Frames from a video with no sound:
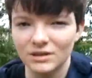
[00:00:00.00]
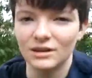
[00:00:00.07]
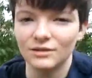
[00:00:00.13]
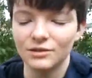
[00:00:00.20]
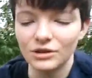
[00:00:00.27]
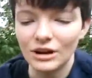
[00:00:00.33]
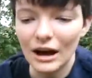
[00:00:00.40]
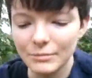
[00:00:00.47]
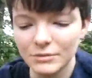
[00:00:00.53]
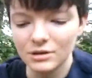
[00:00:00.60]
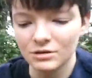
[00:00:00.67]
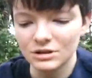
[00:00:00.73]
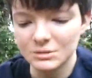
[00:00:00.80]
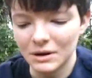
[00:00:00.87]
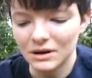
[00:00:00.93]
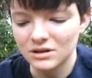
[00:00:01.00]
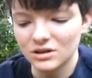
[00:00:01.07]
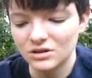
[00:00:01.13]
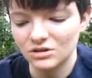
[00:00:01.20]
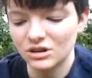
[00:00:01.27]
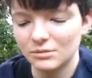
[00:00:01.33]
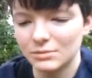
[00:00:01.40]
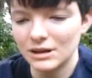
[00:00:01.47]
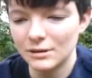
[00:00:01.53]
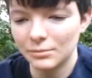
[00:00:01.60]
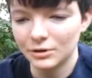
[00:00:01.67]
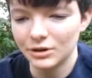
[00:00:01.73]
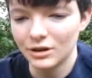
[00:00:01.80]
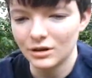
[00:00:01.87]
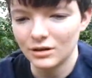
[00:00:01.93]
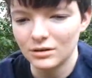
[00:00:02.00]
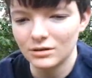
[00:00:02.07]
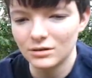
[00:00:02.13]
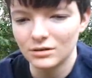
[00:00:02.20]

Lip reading: And if you're not being respected, you need to be able to,